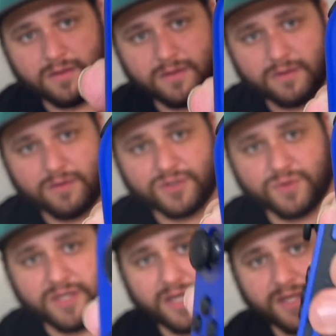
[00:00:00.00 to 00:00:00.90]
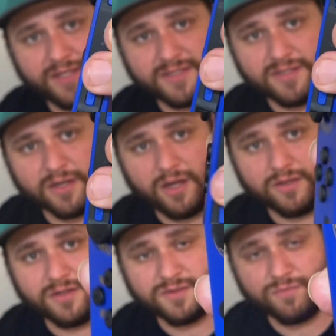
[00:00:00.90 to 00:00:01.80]
Looks really nice. The
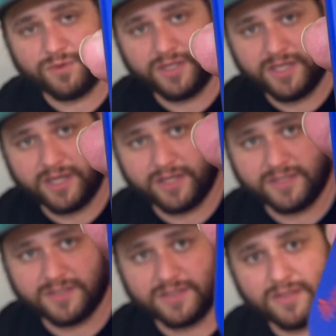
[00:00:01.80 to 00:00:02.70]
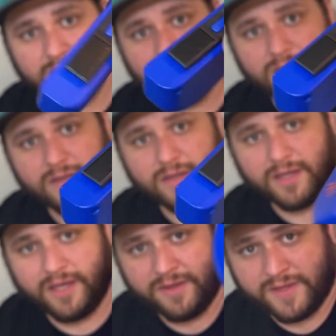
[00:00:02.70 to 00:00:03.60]
color is really nice.
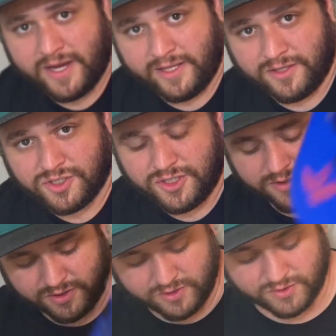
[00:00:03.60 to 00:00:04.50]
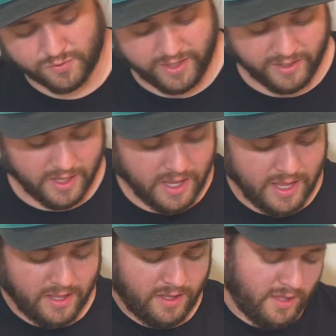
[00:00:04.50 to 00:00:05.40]
And the Hylian shield just looks great.
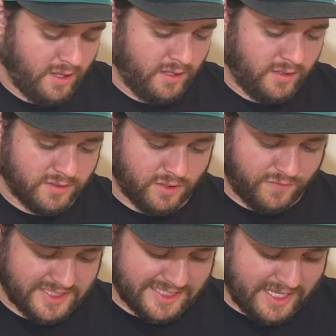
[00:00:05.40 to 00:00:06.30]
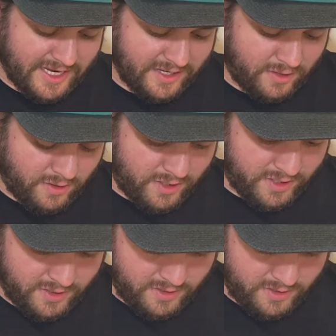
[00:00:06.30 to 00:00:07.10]
So if we slide on